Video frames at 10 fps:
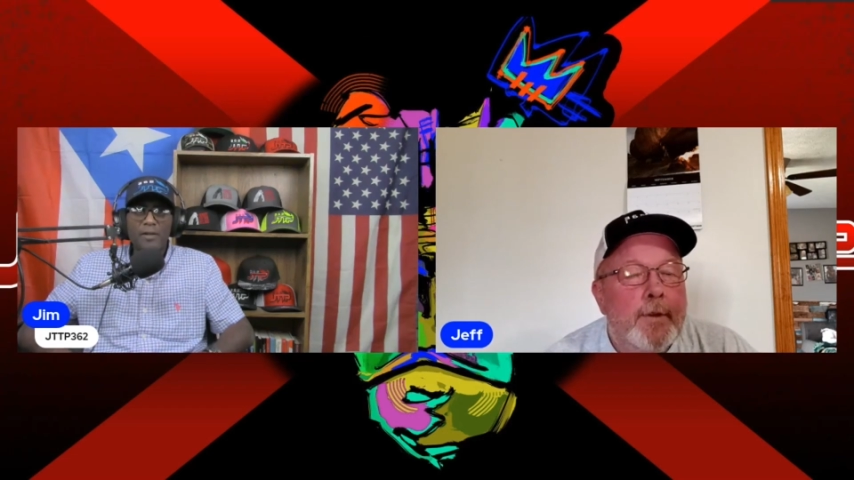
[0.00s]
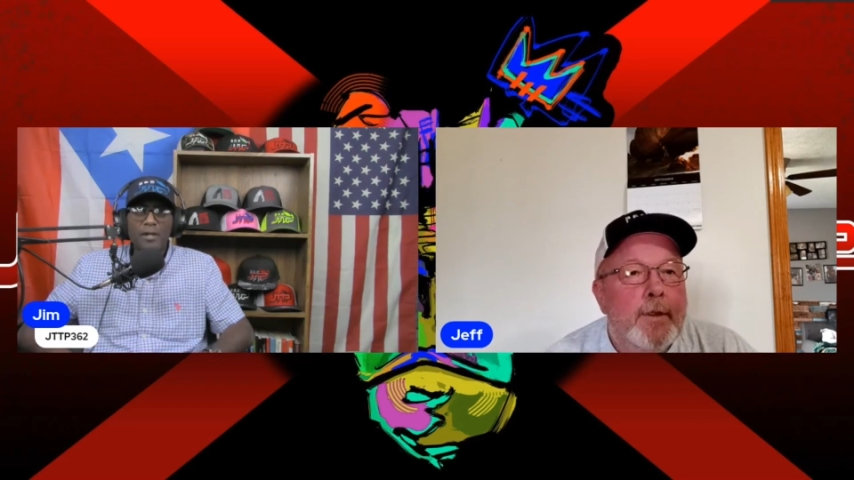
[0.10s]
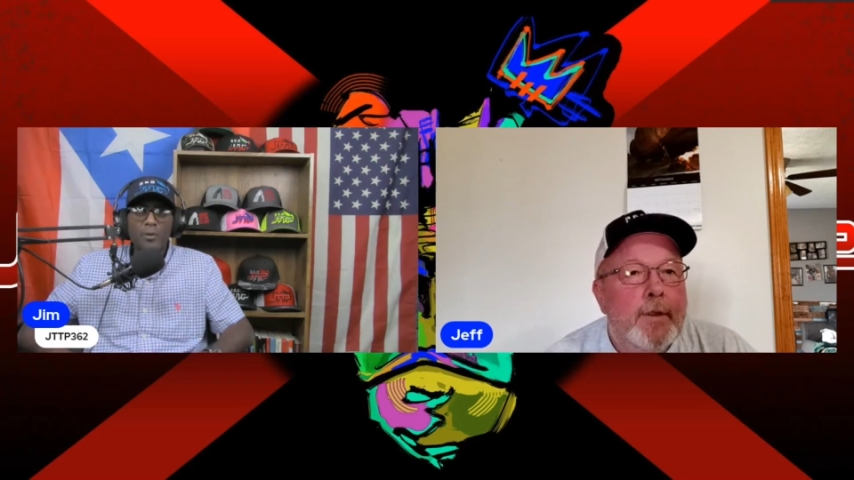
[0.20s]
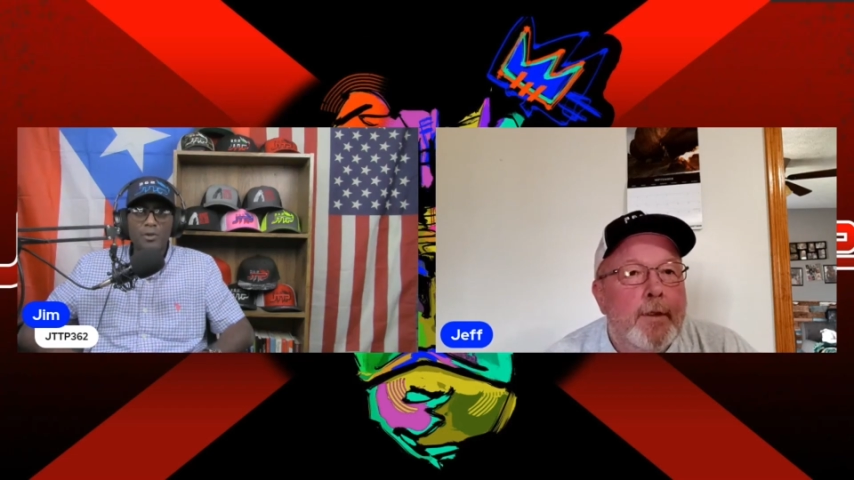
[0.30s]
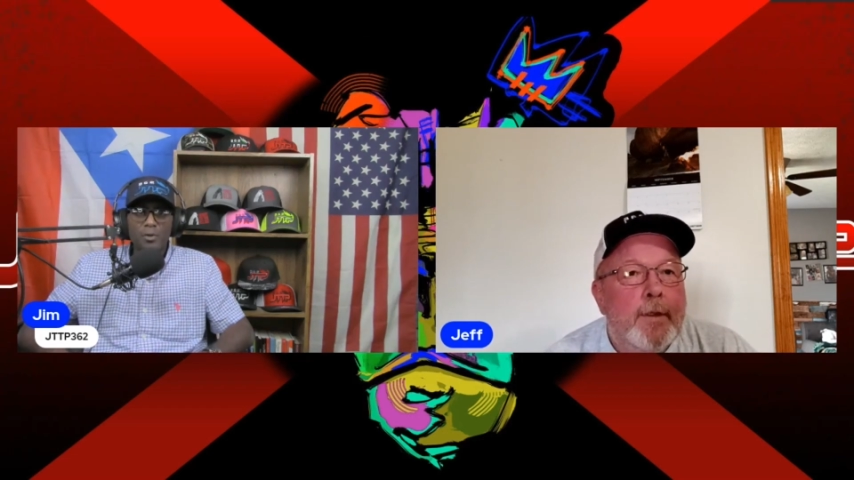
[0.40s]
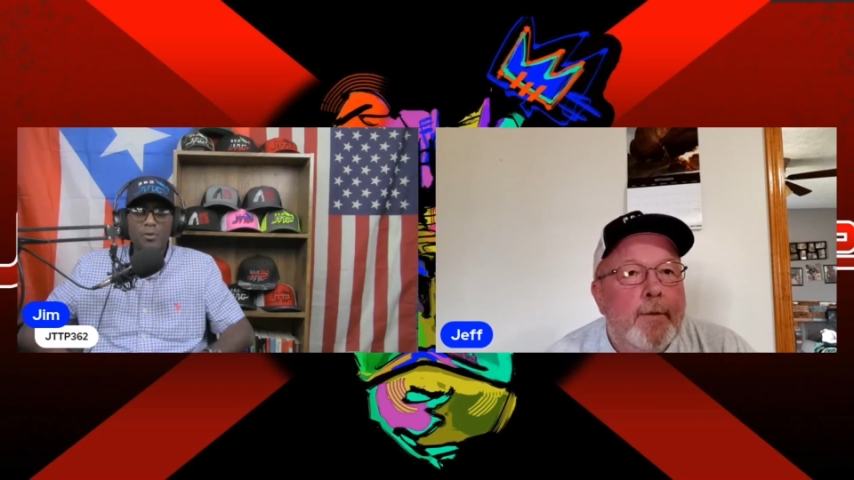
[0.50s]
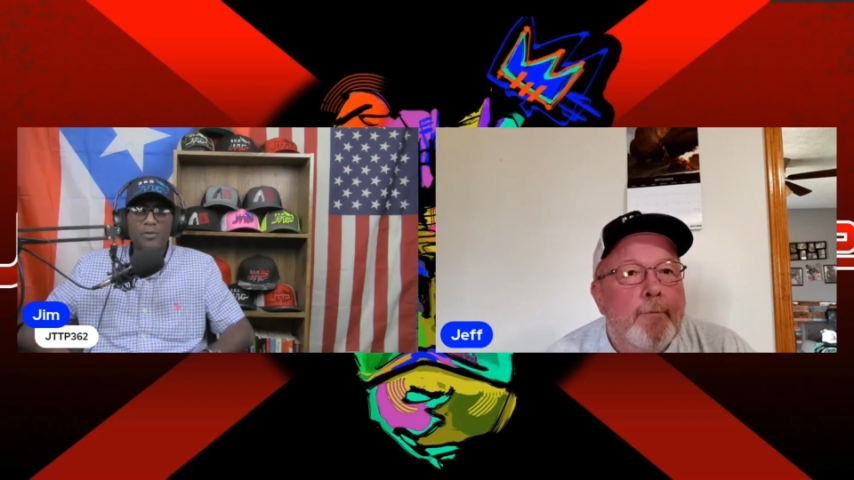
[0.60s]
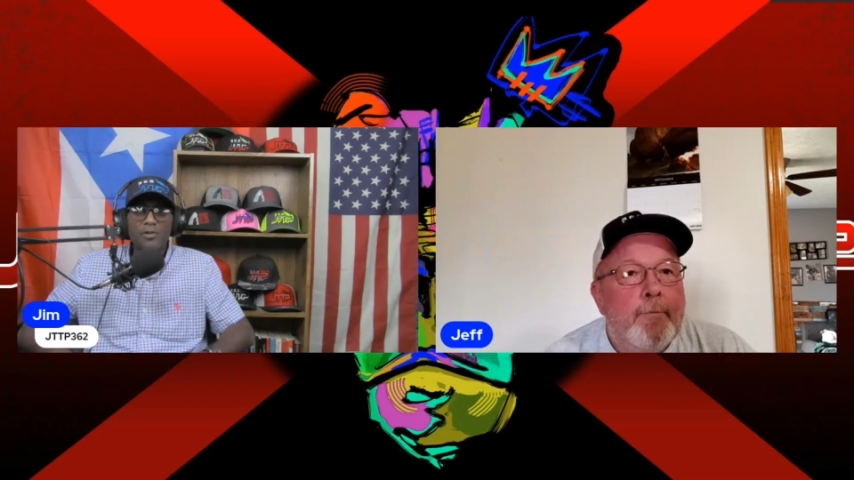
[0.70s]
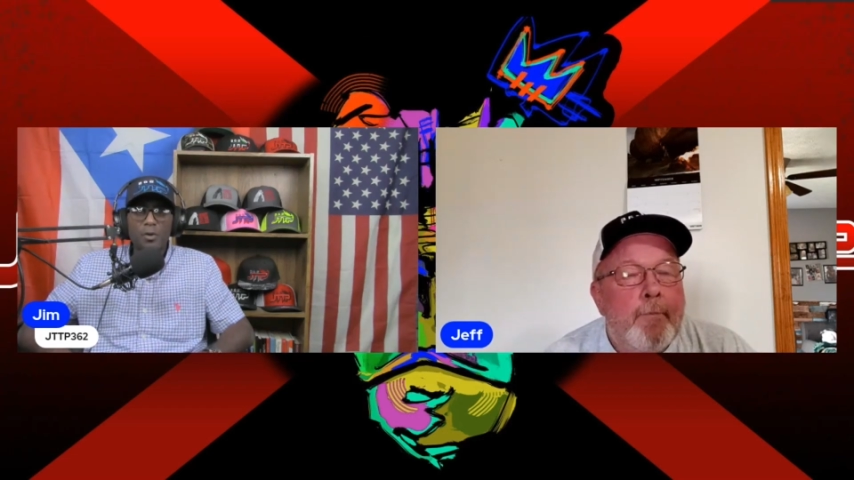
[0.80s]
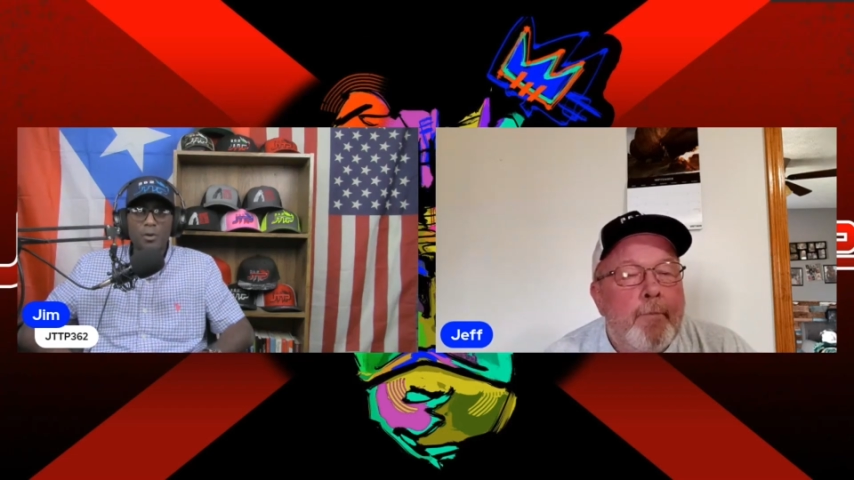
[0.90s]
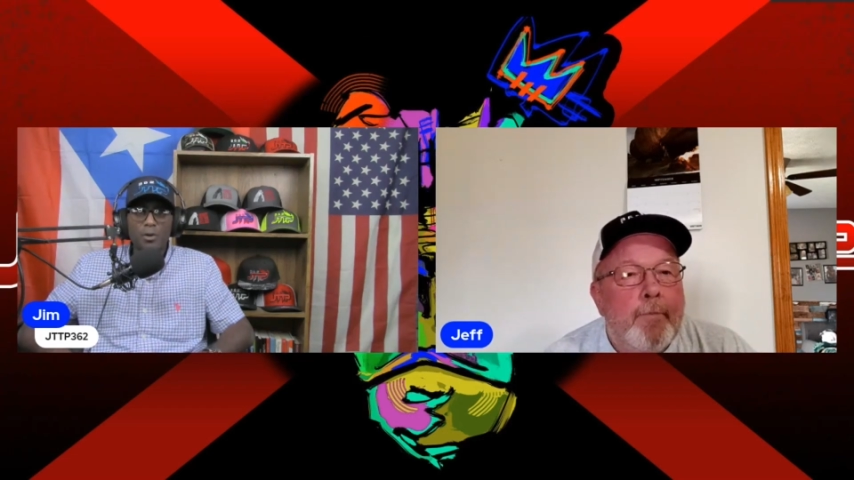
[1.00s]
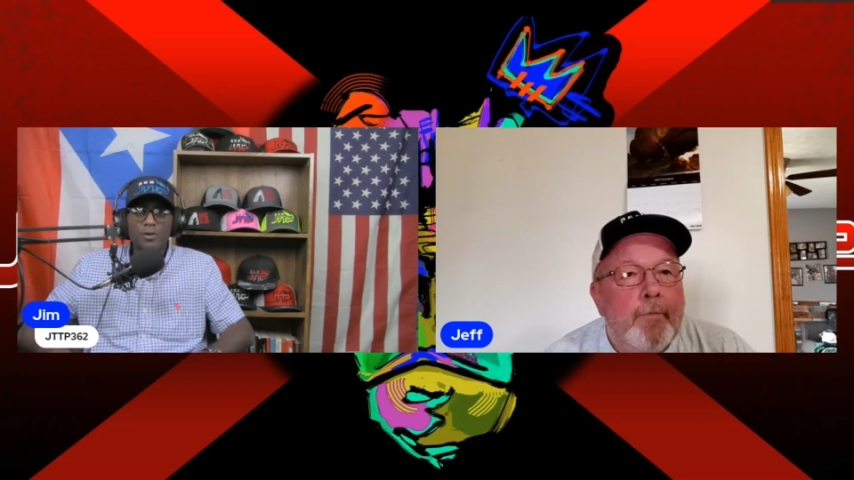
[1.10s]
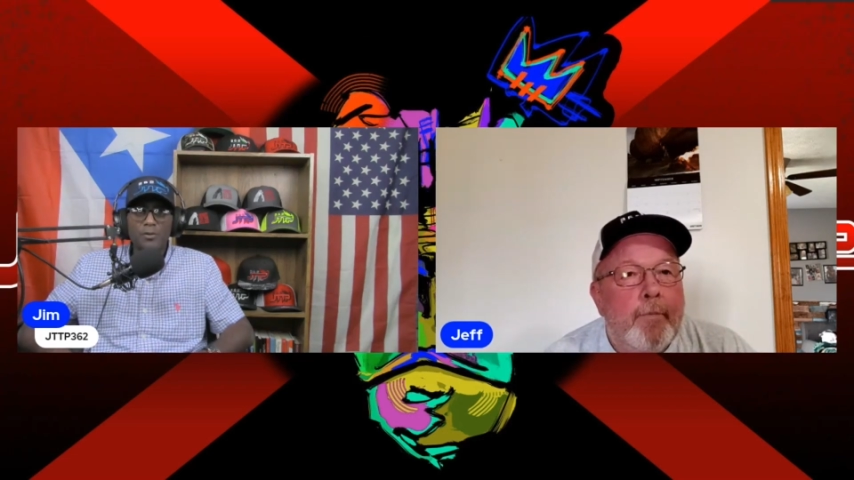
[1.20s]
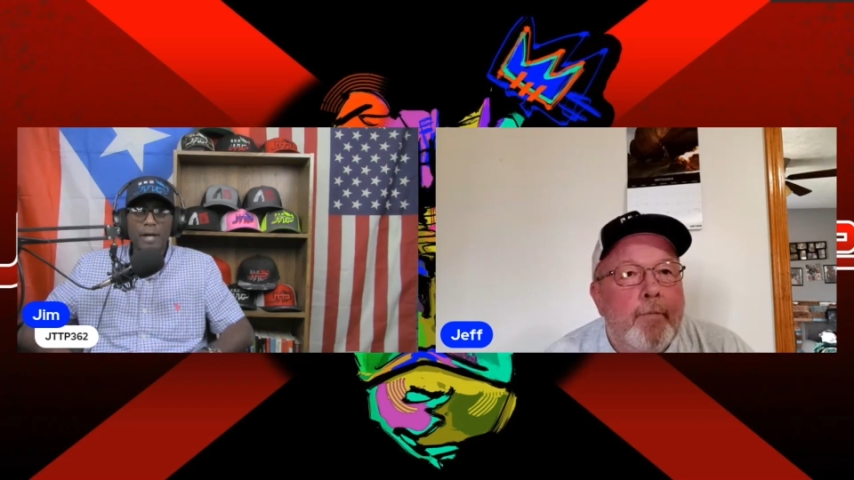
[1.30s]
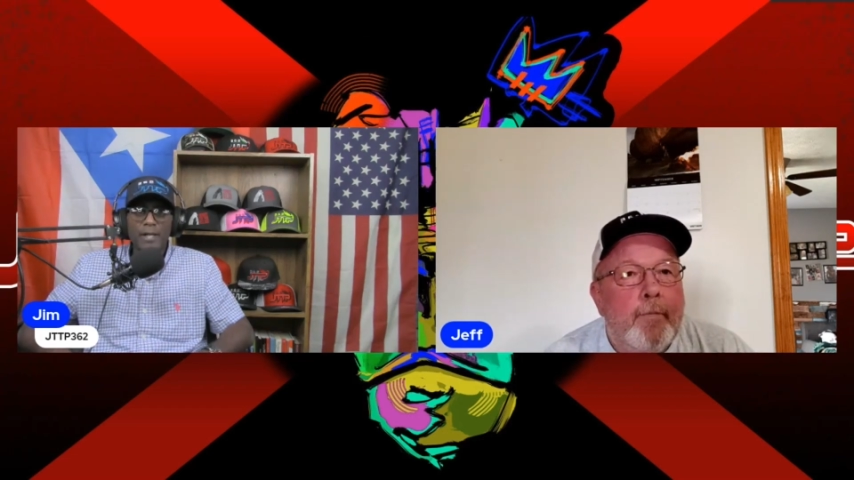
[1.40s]
in there with 2 of his daughters,
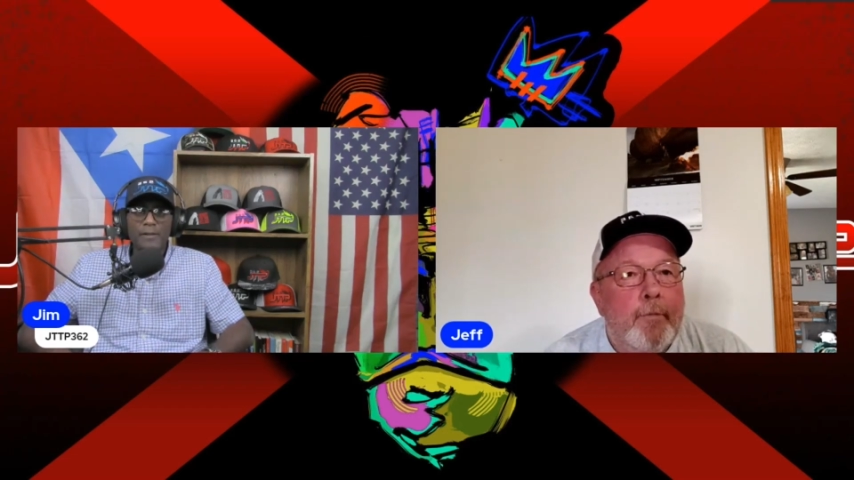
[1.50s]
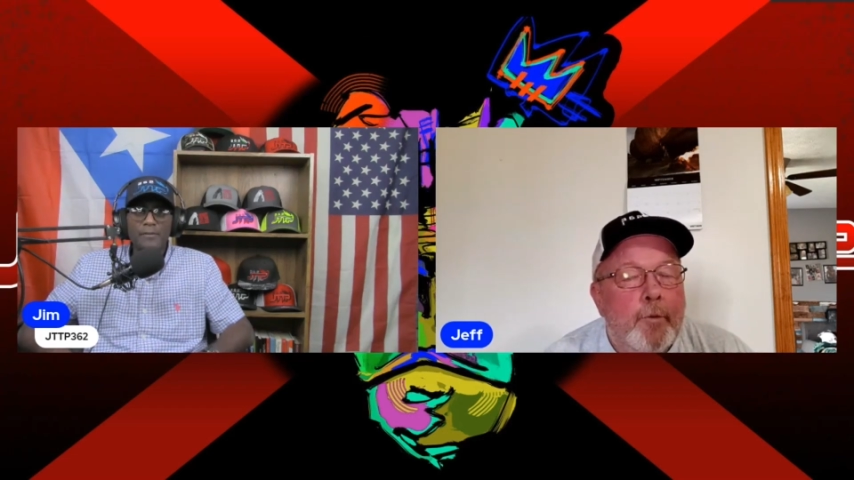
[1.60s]
right?